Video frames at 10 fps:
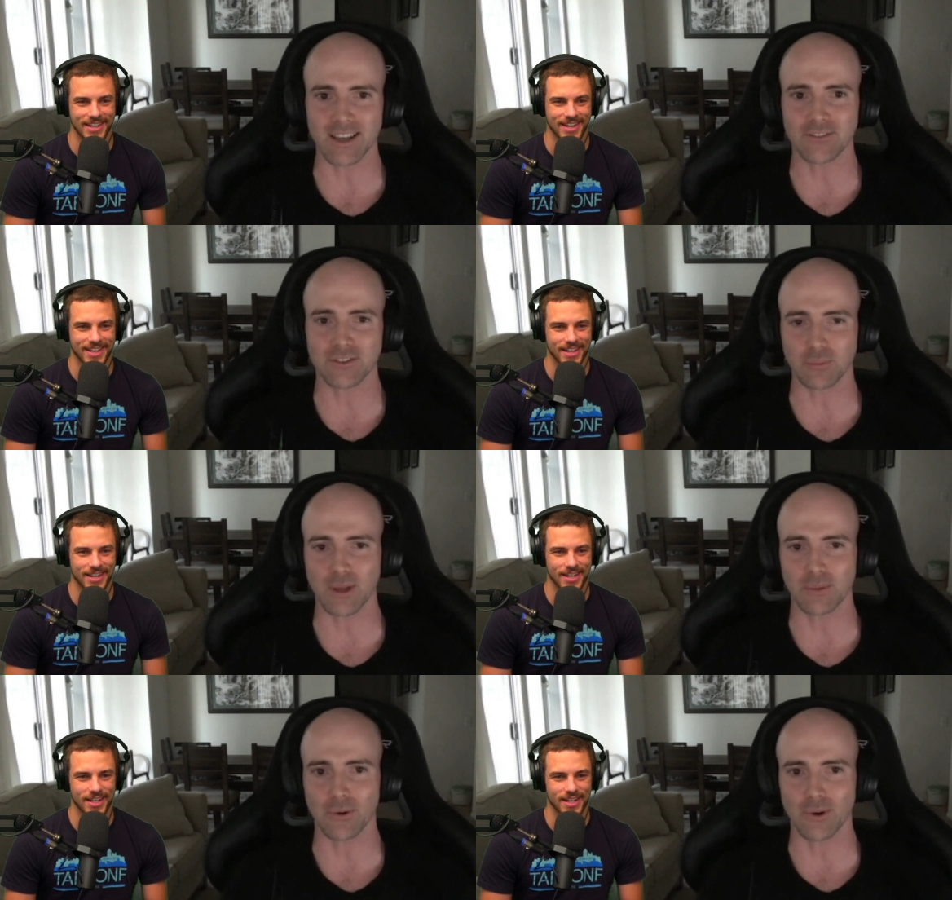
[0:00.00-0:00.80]
Speaker 1: I have to
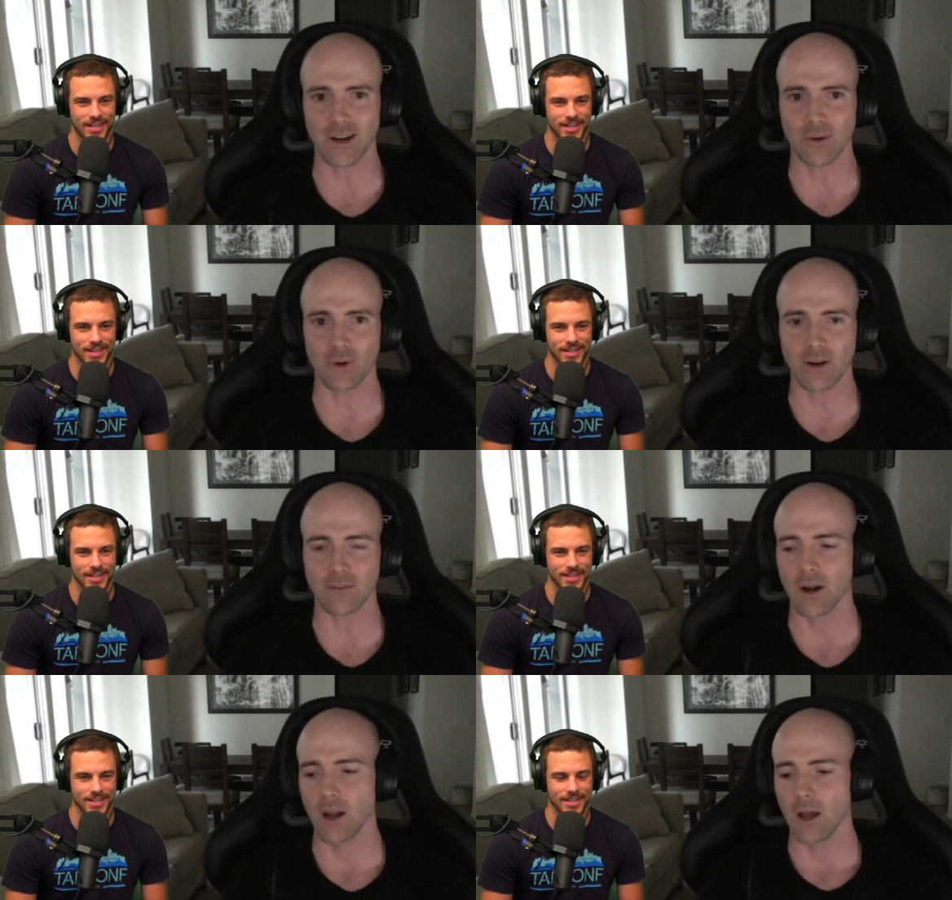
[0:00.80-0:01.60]
pay my rent and
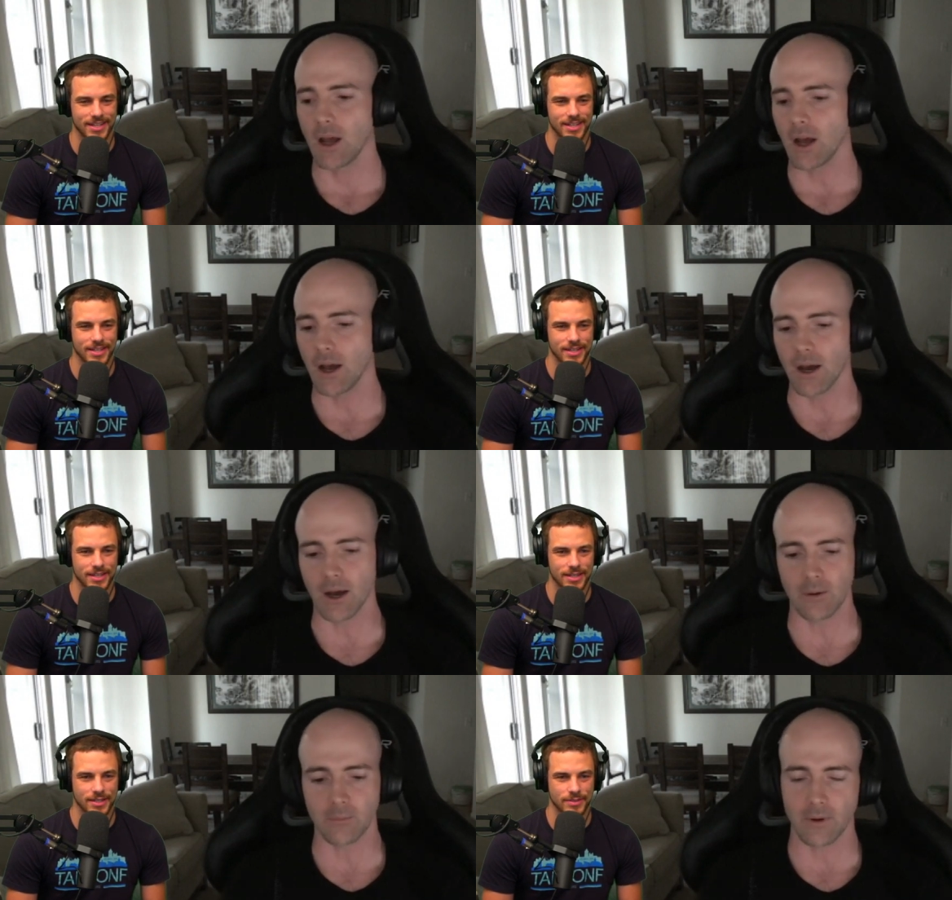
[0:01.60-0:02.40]
whatever.
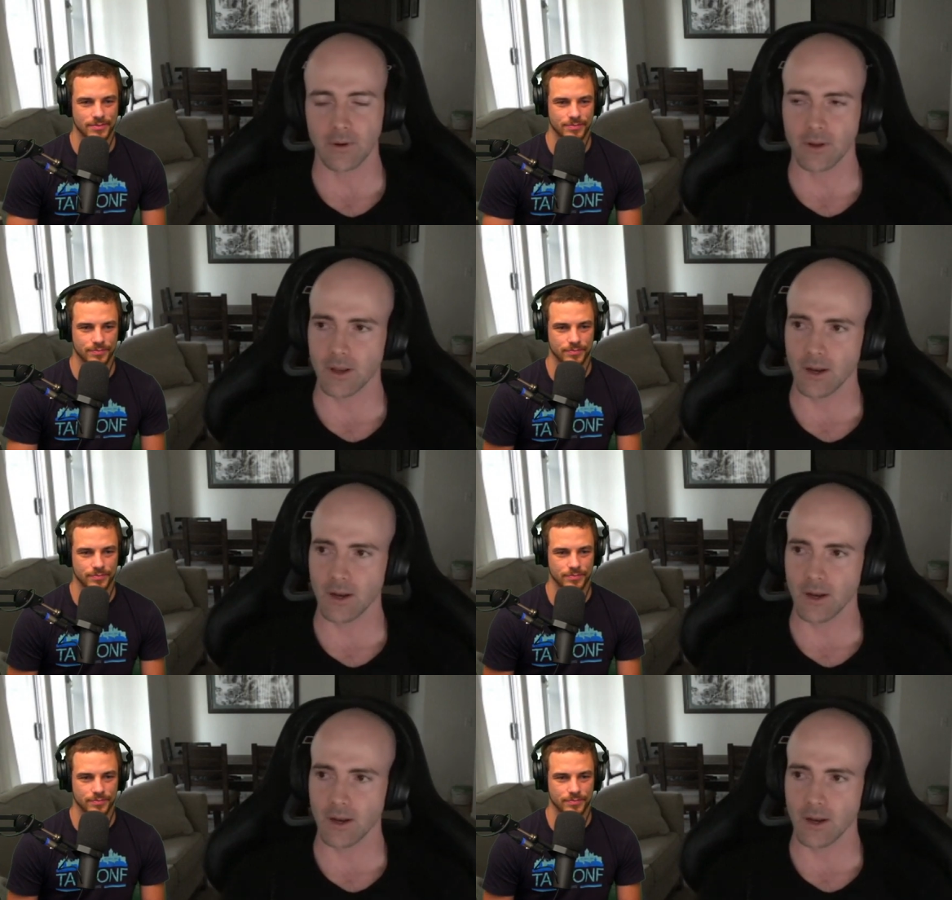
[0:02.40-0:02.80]
Um,